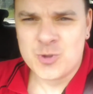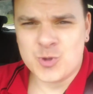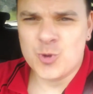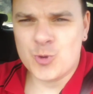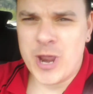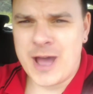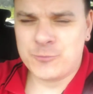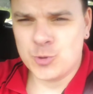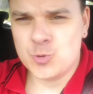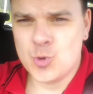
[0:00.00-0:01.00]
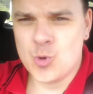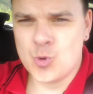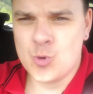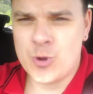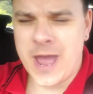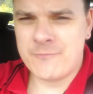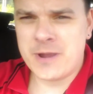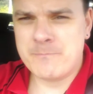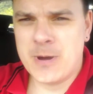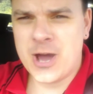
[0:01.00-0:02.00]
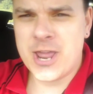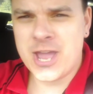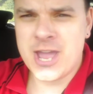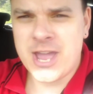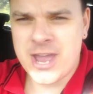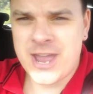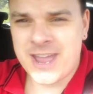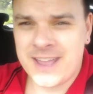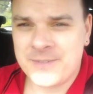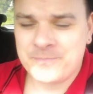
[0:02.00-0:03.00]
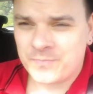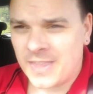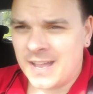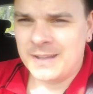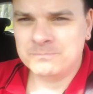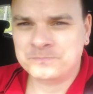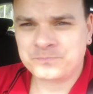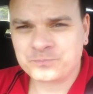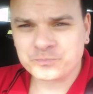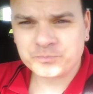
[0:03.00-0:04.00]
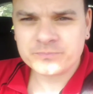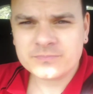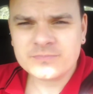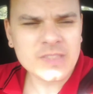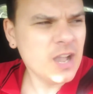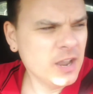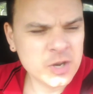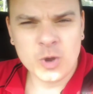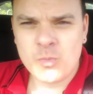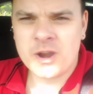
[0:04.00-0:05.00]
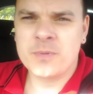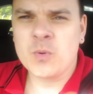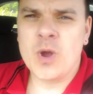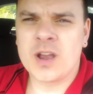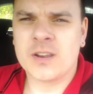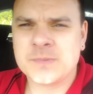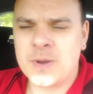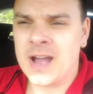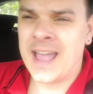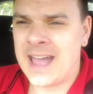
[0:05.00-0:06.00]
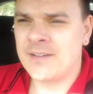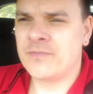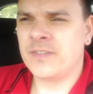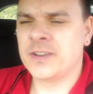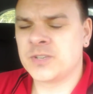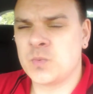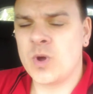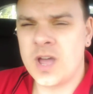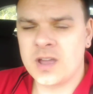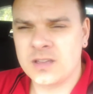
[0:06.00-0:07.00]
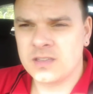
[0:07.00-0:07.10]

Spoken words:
Good afternoon, everybody. I know I'm wearing my work clothes, but I have finished work.